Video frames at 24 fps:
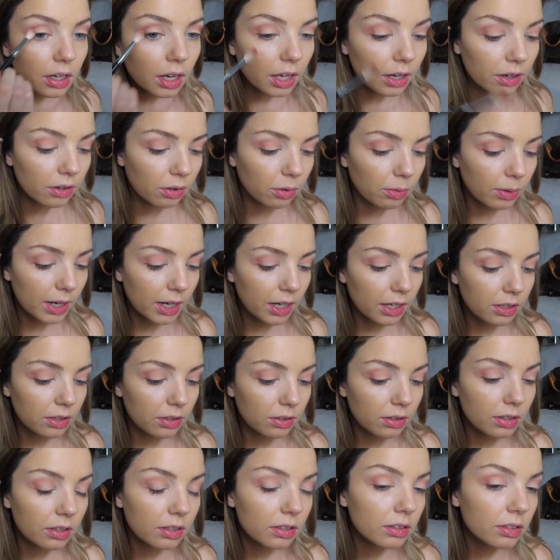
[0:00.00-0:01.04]
I don't know why I
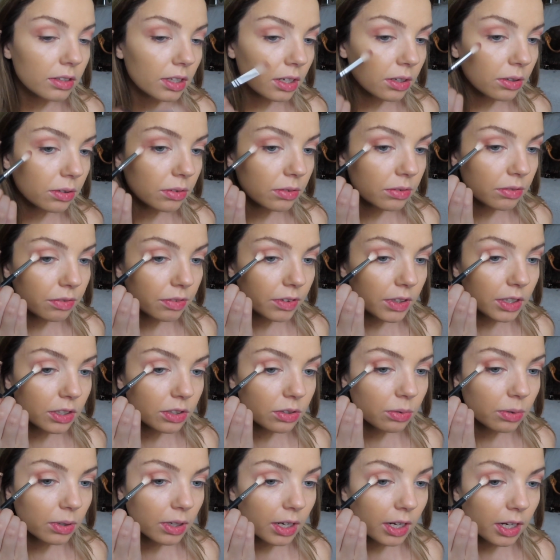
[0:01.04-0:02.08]
do this. I don't
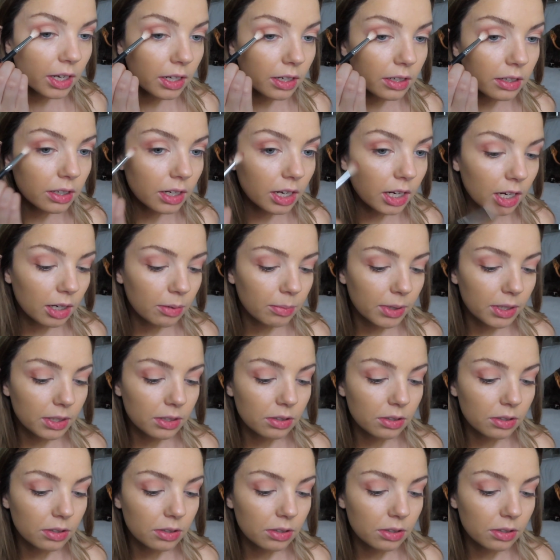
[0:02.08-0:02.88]
finish one eye at a time. I